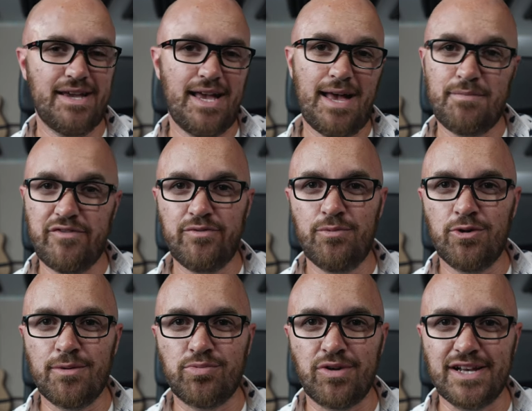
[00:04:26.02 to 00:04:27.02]
I'm even more
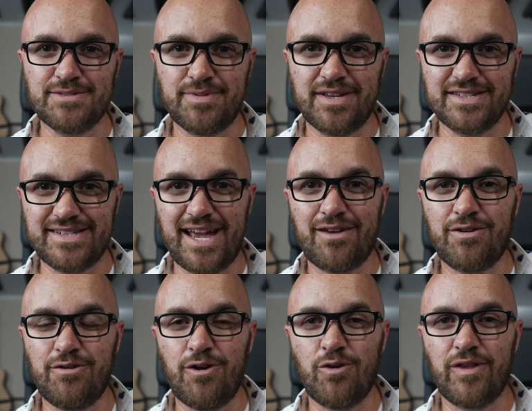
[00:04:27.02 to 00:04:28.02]
impressed because now you
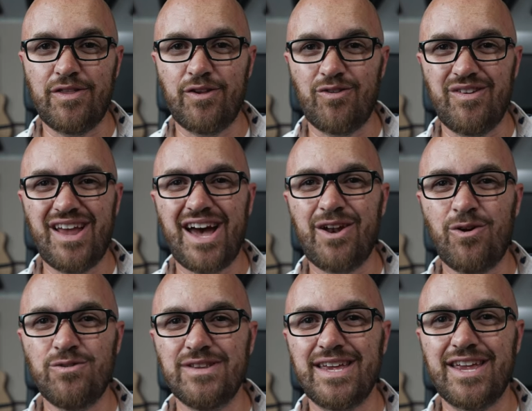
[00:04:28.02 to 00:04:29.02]
know that they're not
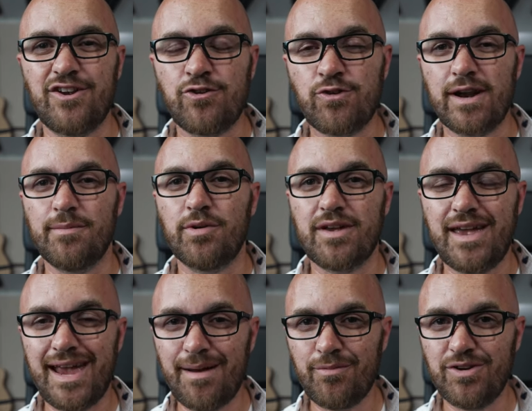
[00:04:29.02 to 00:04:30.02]
only incredible
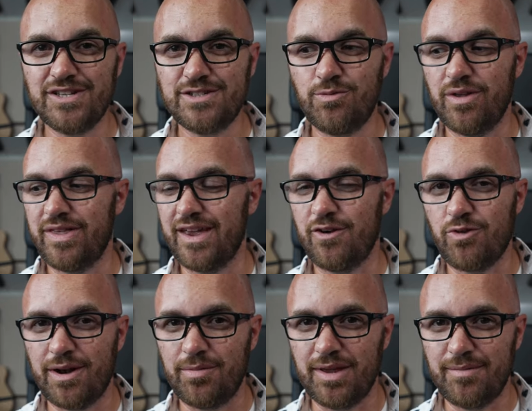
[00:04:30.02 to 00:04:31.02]
cameras with
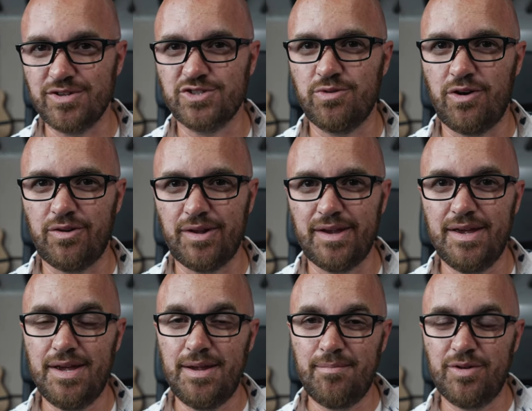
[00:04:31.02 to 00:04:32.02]
incredible image quality,
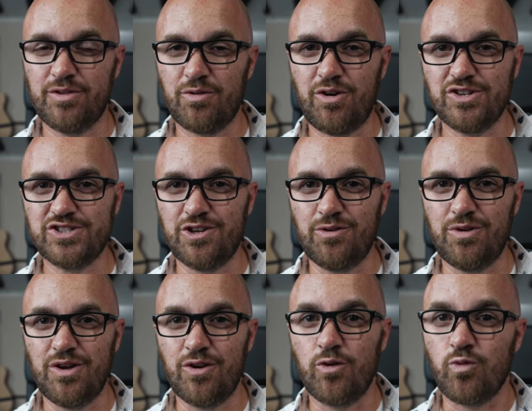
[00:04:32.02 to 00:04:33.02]
but they're also
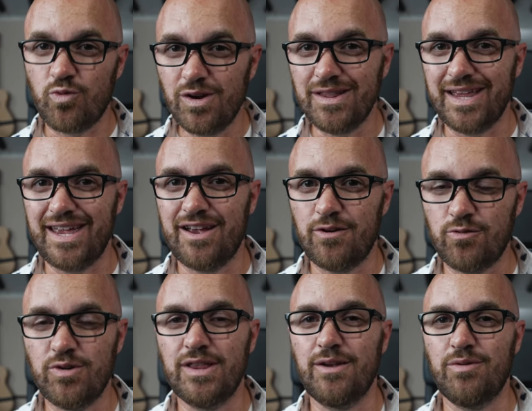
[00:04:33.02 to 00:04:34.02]
really,
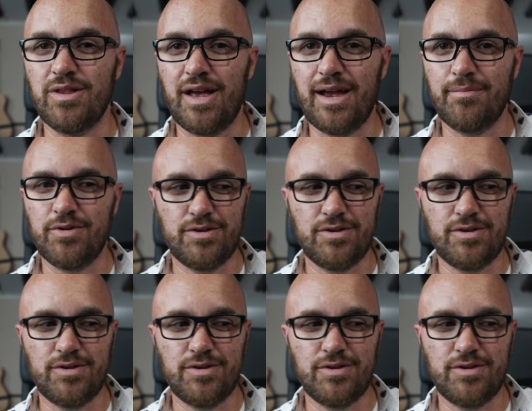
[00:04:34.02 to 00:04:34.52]
really reliable.